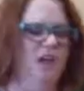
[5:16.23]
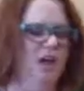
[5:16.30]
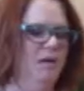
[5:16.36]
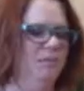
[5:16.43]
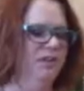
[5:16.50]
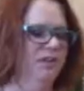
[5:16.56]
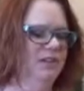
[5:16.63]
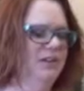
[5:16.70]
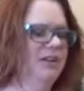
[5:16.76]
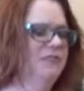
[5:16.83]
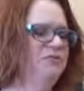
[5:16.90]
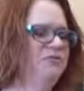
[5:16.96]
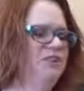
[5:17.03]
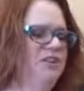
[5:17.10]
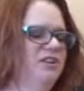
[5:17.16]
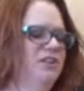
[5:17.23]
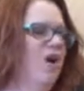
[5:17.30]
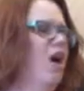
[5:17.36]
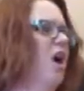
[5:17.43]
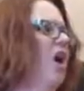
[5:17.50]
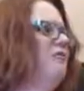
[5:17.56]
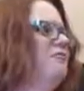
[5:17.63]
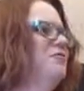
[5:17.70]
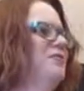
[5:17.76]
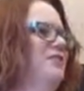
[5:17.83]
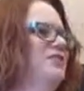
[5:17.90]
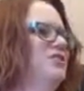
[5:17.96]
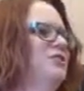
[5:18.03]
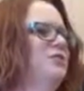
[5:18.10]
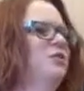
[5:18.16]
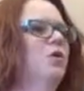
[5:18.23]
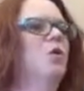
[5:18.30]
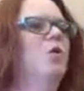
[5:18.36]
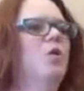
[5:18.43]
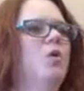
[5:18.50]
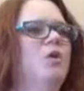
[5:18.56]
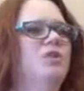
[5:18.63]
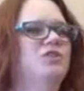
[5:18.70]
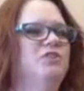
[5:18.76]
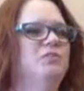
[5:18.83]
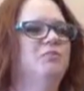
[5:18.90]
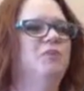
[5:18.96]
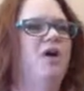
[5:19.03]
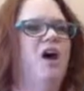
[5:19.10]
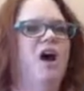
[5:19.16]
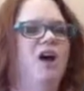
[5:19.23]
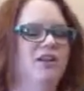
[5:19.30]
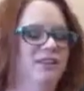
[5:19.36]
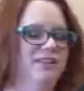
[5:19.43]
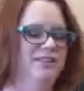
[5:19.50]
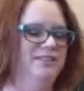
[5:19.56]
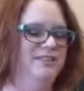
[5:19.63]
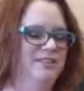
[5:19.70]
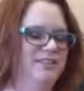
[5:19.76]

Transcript: uplifted in offering to the lords of pollen,